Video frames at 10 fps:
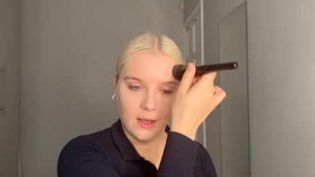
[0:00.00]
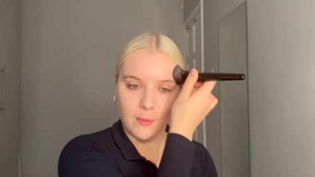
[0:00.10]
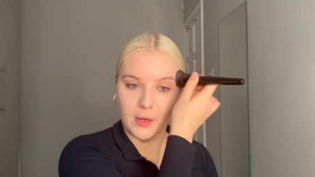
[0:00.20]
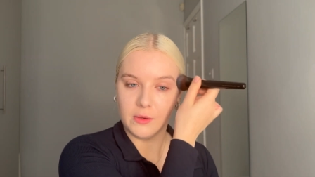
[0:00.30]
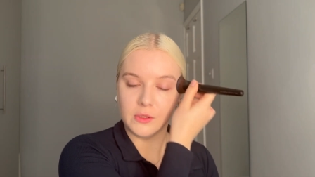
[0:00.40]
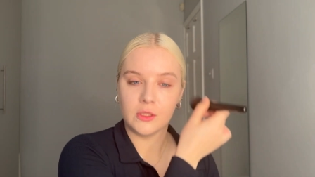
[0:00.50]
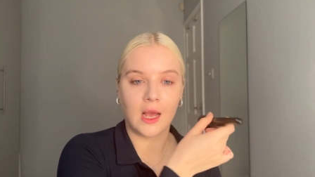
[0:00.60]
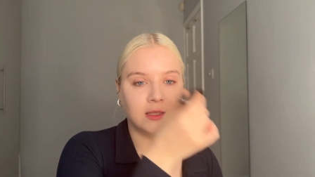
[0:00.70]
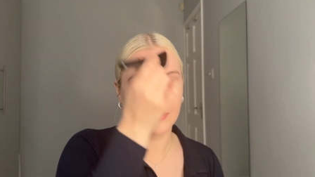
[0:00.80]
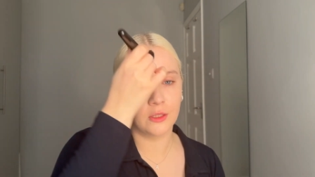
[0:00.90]
But it was
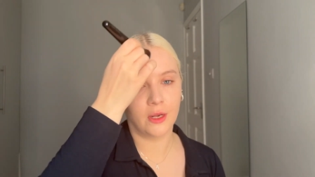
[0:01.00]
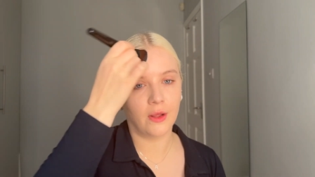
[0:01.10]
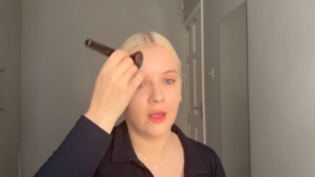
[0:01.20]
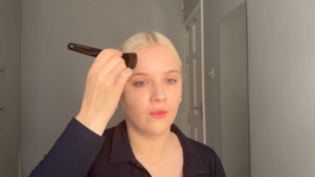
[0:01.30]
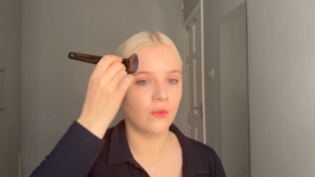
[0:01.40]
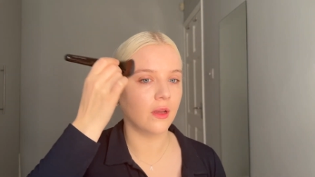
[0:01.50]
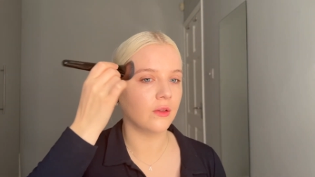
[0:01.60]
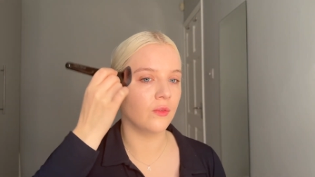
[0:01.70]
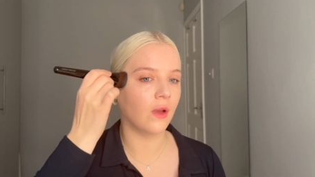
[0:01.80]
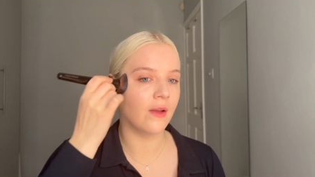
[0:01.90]
just, you know, if
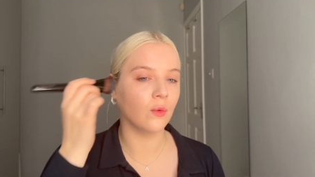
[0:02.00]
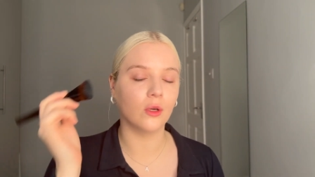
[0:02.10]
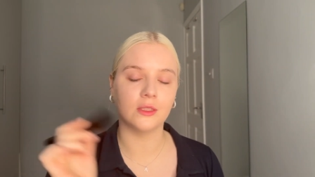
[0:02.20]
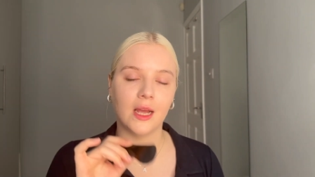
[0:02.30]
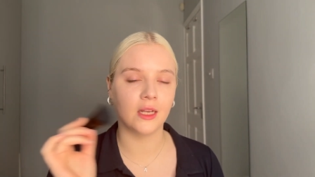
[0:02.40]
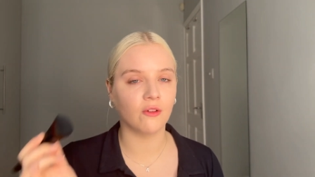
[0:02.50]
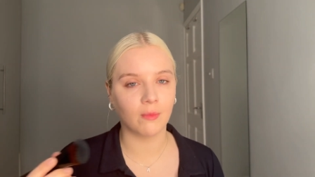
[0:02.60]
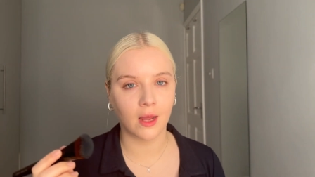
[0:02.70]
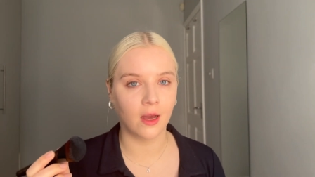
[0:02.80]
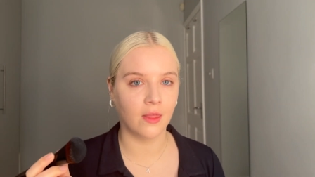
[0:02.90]
you've ever watched any of
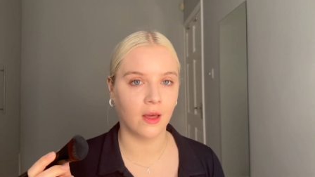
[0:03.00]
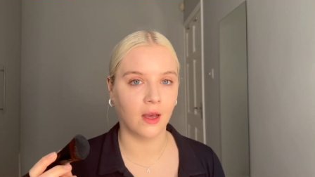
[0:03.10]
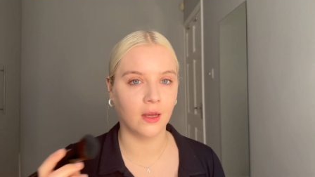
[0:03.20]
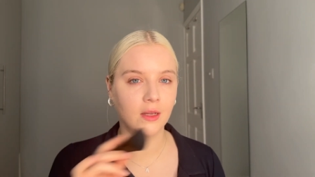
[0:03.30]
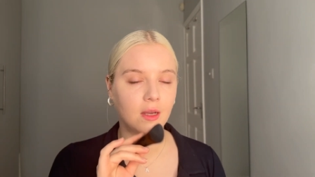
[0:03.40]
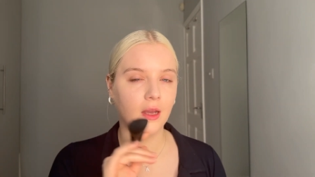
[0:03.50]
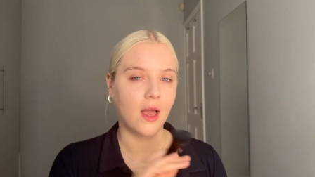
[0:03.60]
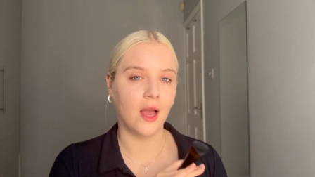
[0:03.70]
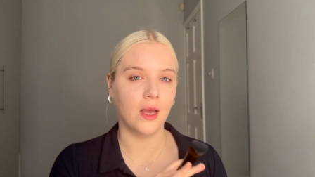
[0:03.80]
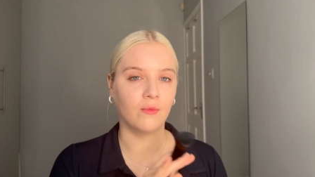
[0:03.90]
my other
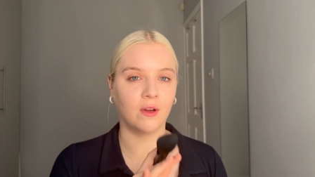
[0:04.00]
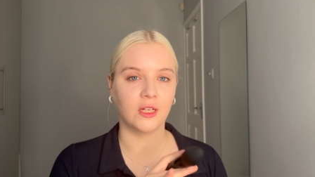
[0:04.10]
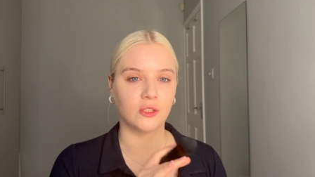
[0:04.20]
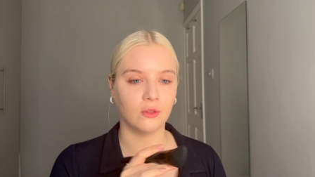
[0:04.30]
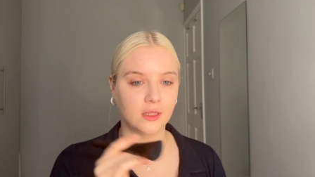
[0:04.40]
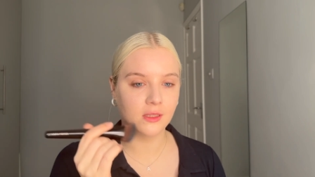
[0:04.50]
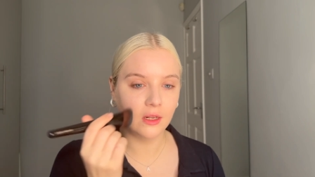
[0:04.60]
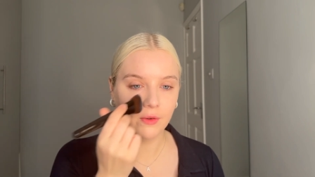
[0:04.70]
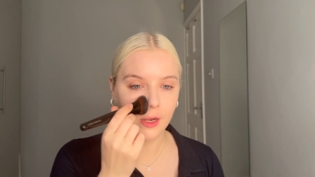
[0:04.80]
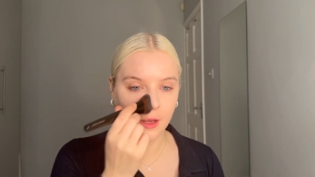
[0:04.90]
um, foundational concealer
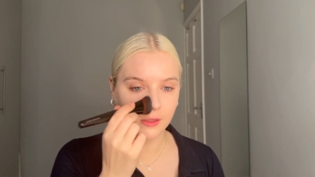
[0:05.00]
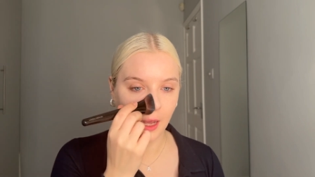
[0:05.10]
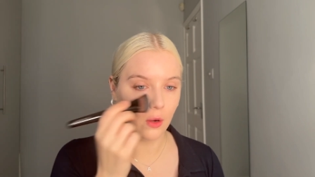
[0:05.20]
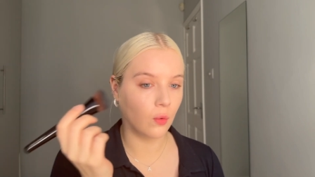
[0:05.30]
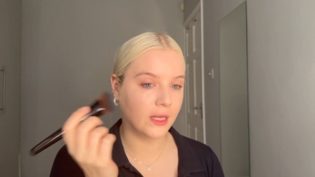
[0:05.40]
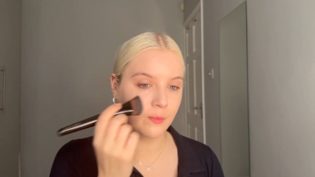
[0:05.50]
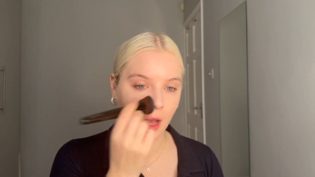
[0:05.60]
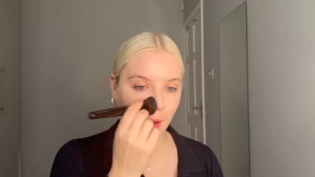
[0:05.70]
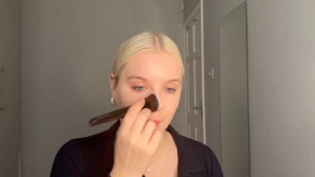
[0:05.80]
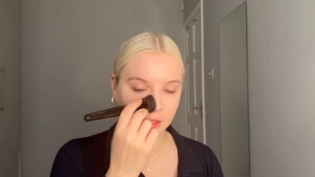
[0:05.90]
videos, I always put
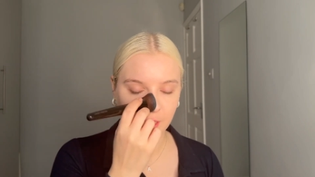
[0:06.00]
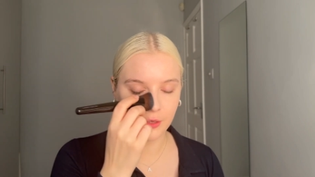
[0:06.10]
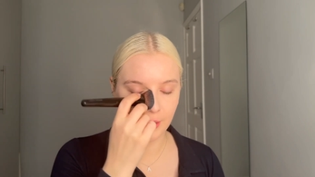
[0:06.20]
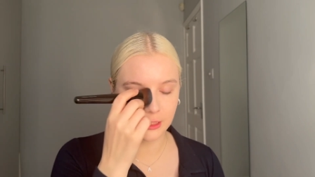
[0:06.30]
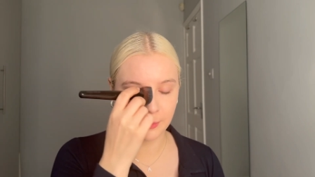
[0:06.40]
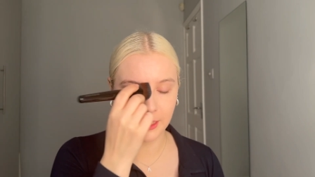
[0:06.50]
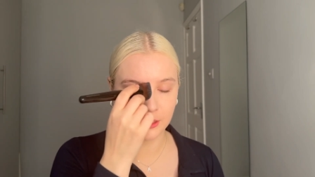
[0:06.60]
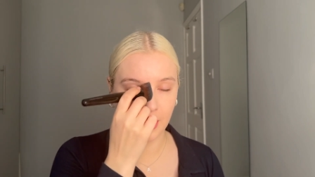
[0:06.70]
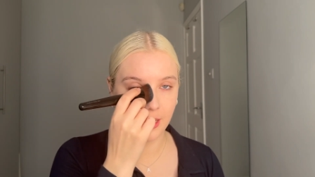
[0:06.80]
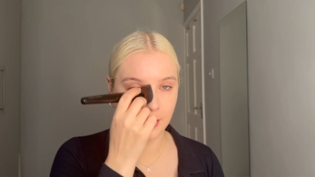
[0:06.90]
up a shade range
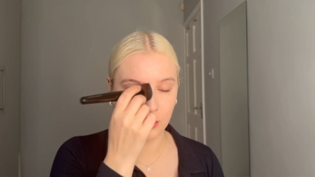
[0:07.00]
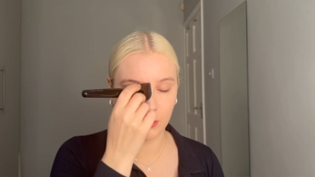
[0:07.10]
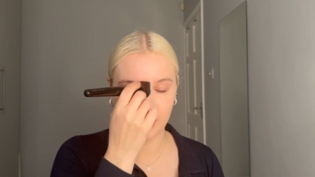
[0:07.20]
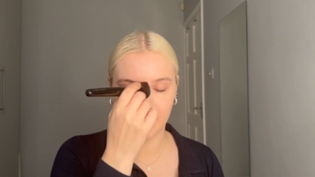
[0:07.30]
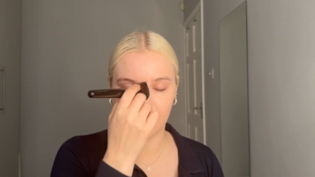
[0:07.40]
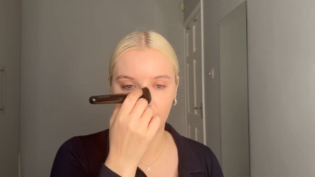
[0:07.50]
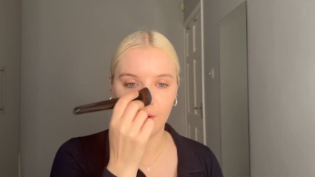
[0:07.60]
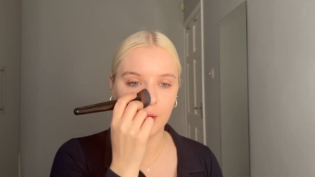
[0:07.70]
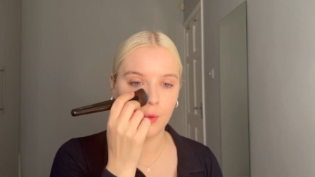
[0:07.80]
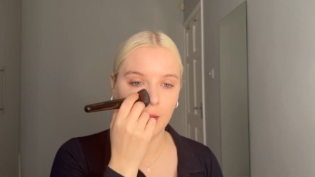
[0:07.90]
picture as long as I can
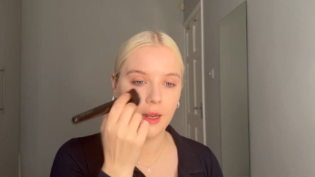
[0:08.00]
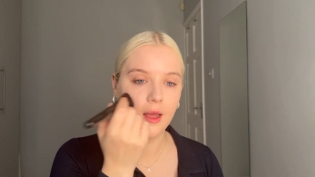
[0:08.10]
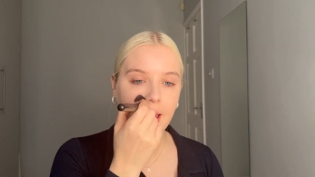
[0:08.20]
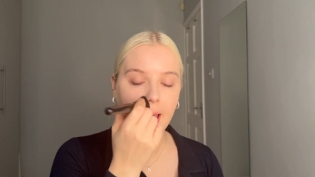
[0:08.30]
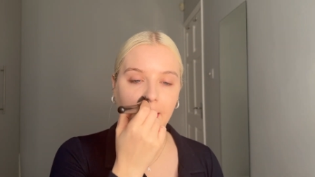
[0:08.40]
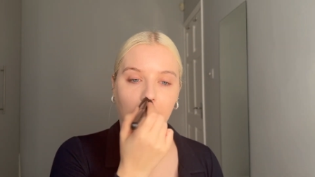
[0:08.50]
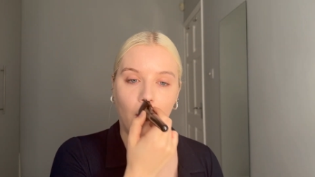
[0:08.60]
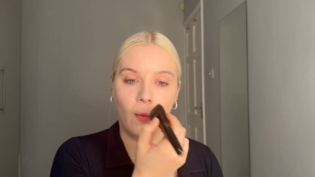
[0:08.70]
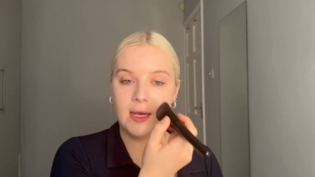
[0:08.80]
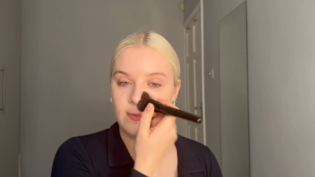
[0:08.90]
find one, and I
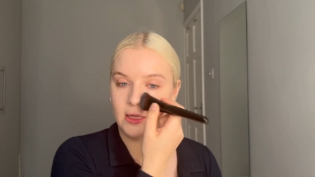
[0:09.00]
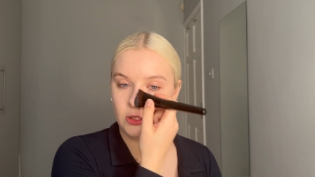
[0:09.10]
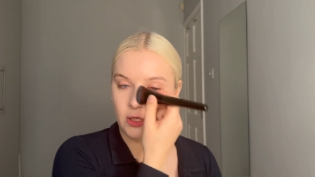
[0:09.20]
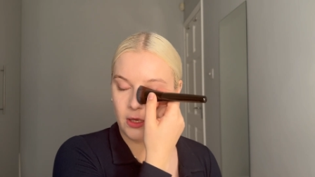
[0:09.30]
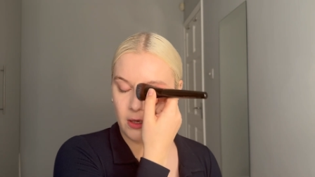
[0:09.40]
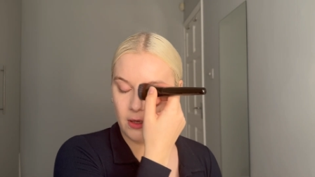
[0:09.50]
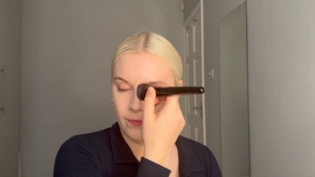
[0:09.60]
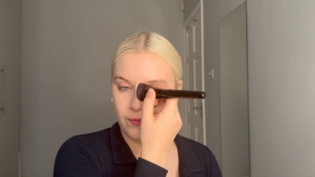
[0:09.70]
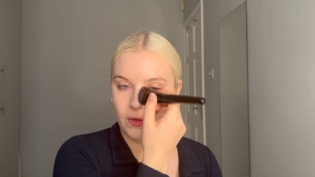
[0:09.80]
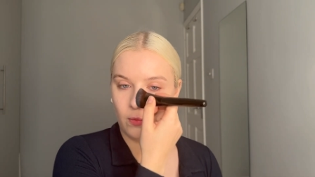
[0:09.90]
always mention
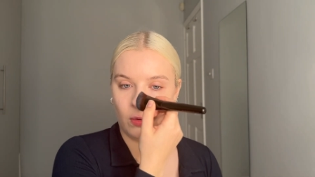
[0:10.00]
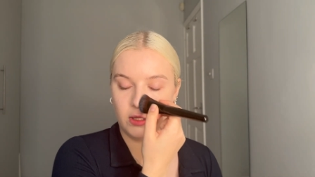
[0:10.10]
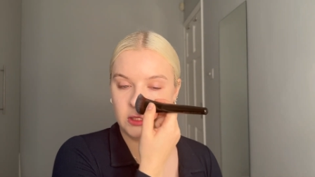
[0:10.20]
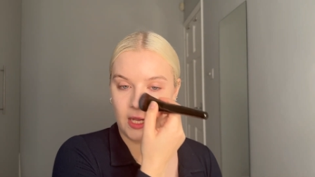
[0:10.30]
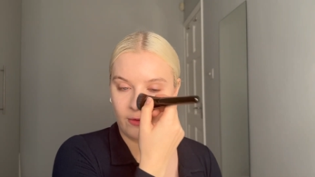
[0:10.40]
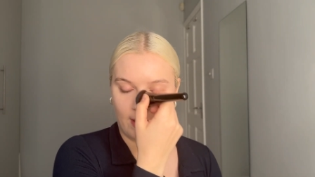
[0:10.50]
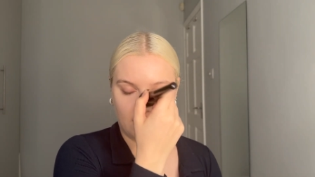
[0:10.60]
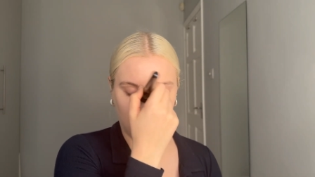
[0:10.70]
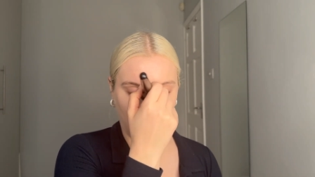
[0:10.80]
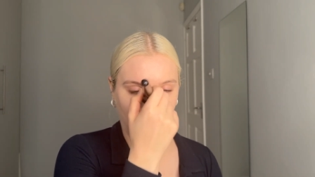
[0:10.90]
what the shade
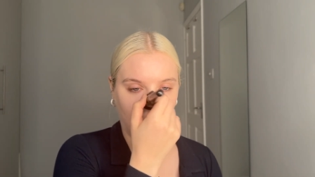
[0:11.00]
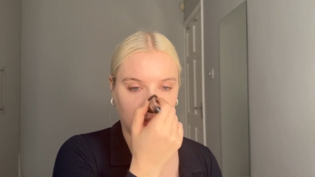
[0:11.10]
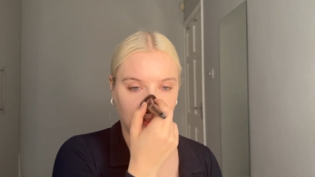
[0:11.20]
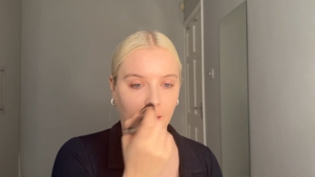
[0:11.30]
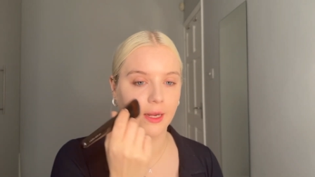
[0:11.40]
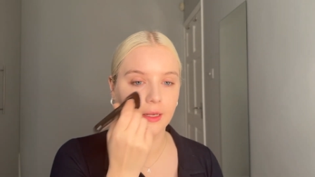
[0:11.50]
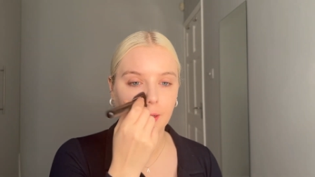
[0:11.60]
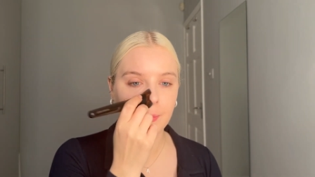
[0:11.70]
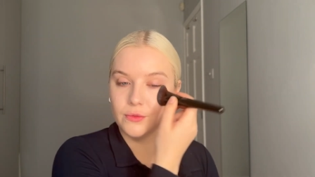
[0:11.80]
range looks like.